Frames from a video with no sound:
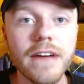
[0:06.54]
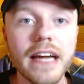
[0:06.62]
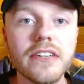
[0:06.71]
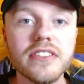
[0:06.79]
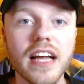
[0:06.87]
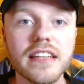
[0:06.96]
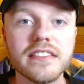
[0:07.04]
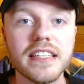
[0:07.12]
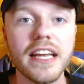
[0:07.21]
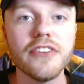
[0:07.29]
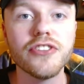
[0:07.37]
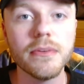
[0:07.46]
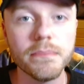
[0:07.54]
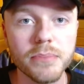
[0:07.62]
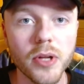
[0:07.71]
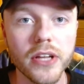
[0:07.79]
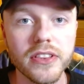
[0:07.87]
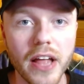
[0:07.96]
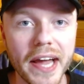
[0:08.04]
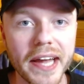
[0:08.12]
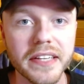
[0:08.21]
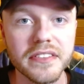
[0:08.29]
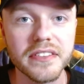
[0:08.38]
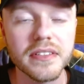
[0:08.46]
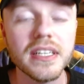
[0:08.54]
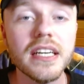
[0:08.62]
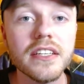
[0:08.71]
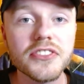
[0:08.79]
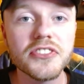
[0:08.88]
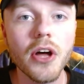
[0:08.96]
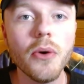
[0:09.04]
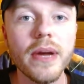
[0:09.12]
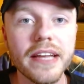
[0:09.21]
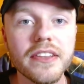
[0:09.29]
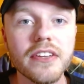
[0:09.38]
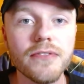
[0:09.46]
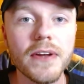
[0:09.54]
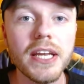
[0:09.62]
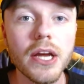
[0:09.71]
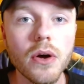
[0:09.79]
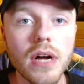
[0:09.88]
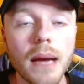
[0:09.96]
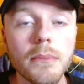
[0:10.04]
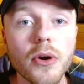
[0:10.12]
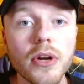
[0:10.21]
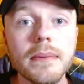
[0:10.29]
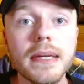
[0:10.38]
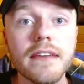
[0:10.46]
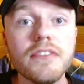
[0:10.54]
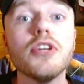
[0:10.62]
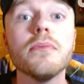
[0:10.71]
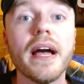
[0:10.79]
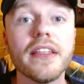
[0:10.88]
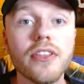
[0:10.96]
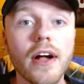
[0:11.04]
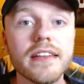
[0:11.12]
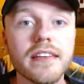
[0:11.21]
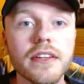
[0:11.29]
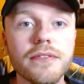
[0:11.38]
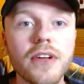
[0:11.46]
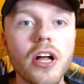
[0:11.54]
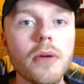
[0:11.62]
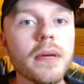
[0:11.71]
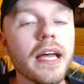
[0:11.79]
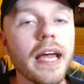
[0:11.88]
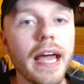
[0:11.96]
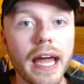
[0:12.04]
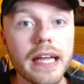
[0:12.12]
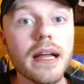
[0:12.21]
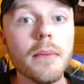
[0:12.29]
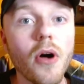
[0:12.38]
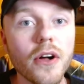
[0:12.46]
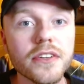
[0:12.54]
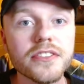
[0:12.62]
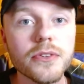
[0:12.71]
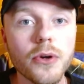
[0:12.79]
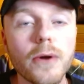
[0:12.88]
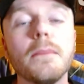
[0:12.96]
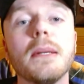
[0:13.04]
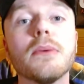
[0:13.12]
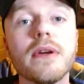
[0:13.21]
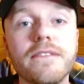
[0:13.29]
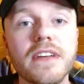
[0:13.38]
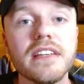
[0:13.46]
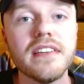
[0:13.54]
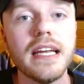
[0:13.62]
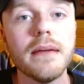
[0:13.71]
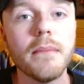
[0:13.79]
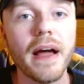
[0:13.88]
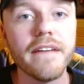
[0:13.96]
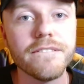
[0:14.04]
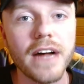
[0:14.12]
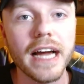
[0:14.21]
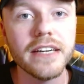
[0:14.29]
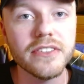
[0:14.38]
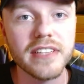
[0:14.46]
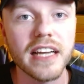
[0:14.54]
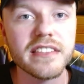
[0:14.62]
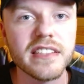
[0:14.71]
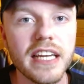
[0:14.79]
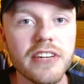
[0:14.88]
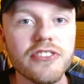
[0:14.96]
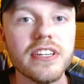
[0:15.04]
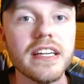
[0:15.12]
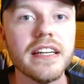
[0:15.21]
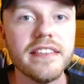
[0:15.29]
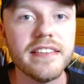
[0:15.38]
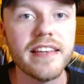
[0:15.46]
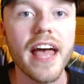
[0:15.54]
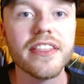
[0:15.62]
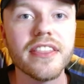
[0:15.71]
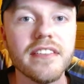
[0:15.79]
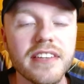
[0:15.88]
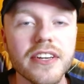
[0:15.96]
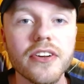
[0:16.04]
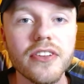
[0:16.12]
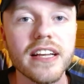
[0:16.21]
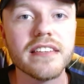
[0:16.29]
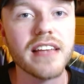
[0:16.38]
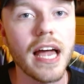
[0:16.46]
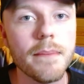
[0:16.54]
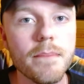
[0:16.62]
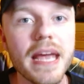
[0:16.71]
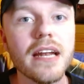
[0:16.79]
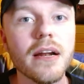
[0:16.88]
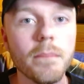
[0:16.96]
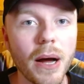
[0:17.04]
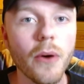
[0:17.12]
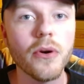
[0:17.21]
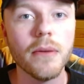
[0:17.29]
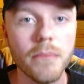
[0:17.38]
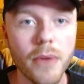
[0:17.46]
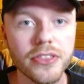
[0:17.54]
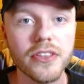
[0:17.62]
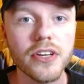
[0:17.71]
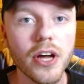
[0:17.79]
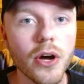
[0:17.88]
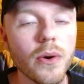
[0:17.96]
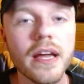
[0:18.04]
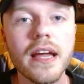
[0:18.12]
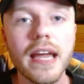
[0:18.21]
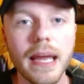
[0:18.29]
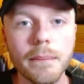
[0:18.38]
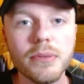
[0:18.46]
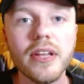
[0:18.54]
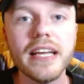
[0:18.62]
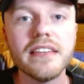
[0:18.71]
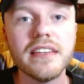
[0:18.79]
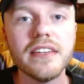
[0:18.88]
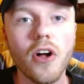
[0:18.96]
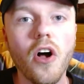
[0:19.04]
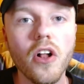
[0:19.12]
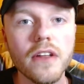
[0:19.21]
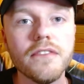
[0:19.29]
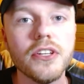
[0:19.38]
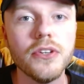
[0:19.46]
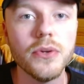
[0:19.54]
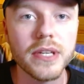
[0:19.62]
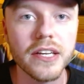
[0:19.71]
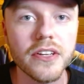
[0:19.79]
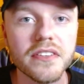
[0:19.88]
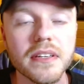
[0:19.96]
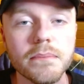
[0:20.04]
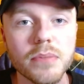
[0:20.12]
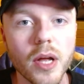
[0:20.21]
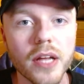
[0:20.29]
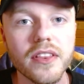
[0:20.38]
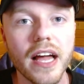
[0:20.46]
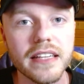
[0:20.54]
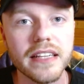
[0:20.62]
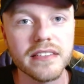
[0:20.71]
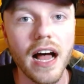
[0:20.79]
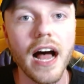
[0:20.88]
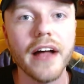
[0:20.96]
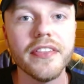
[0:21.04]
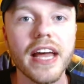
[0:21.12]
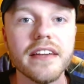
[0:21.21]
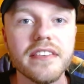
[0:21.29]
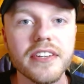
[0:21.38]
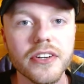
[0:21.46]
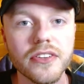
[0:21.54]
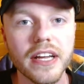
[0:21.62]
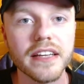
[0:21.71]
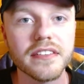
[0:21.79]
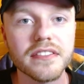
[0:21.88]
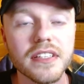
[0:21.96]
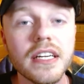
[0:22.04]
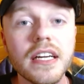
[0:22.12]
Final Destination Bloodlines. So, in this video, I'm going to be giving you my thoughts on the film, and I'm also going to be revisiting my Final Destination death tier list I made about a month ago, and placing all of the new kills in Bloodlines on that tier list.